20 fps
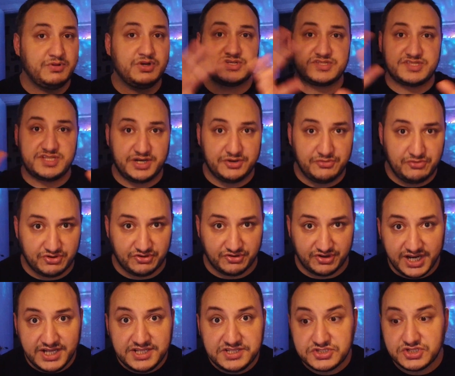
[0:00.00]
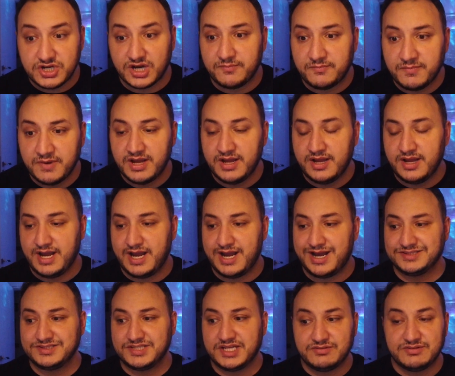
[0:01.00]
because they are doing a great job
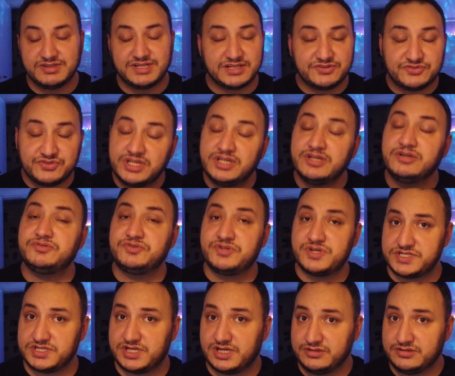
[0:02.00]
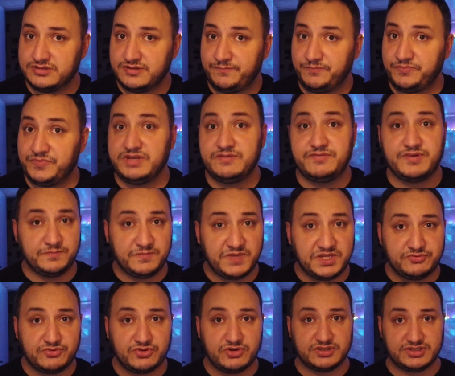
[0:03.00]
and they will get really good result. if I'm
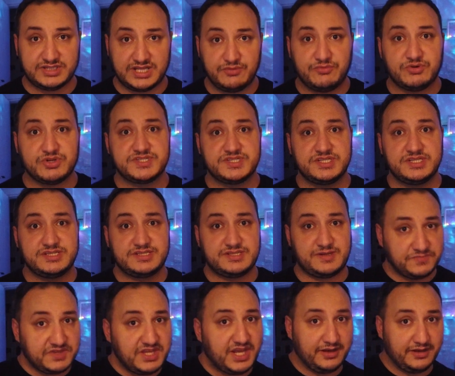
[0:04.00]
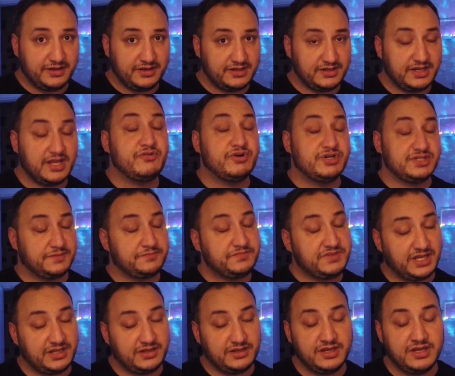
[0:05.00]
not wrong, they was in top 10. They were in
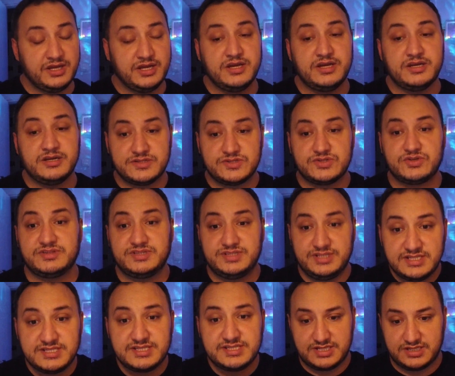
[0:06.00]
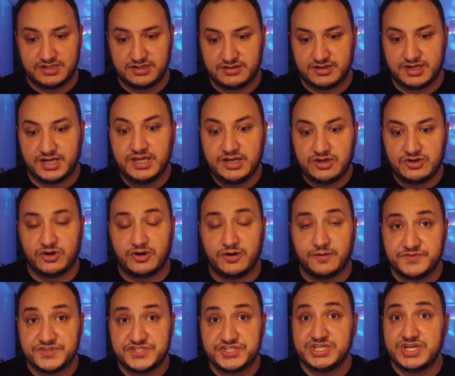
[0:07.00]
top 10. So this year,
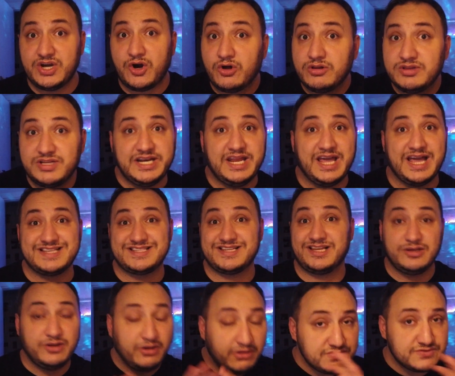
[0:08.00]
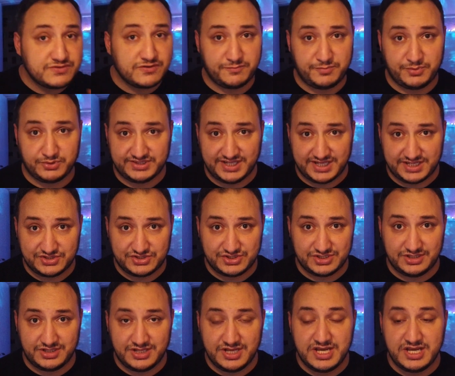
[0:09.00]
Aiko, she already has a lot of
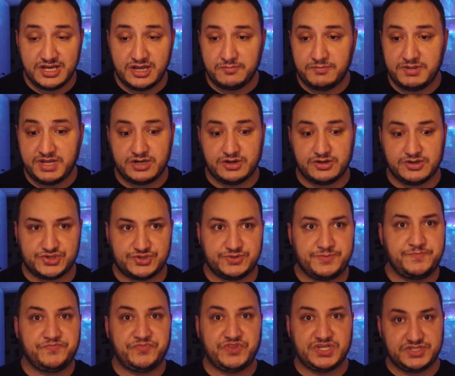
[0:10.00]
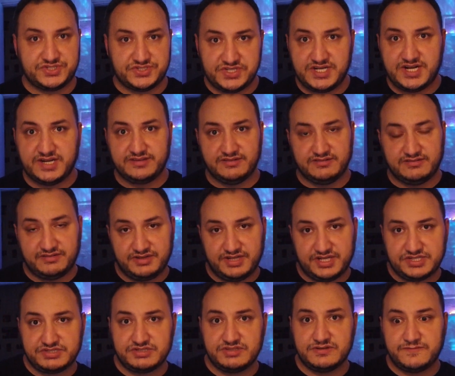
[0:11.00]
potential because she got
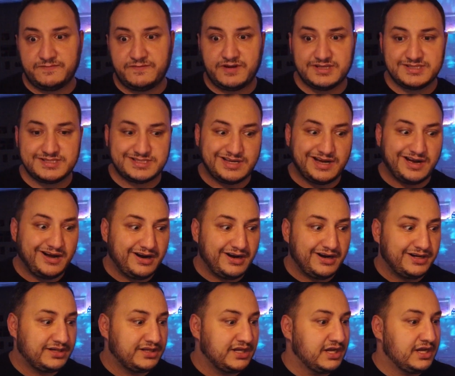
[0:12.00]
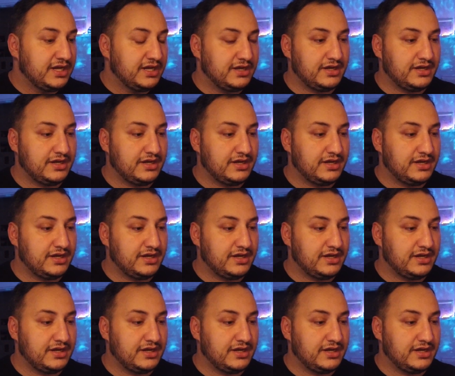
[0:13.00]
international fans' heart.